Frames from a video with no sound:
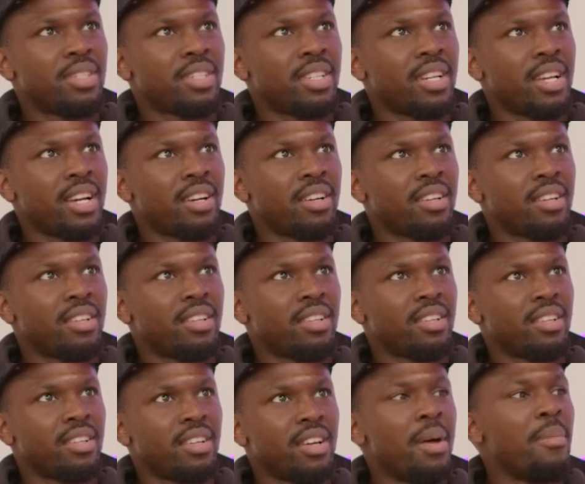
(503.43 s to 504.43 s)
It was like
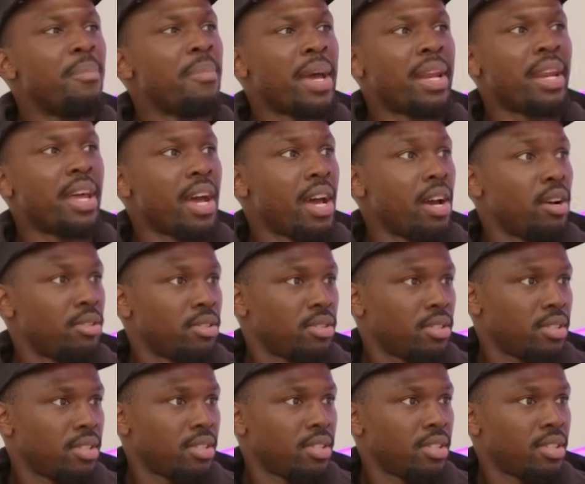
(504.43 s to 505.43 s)
a manor
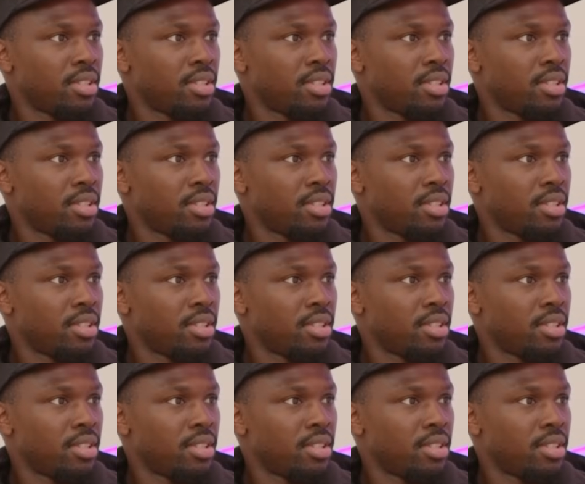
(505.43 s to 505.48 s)
house.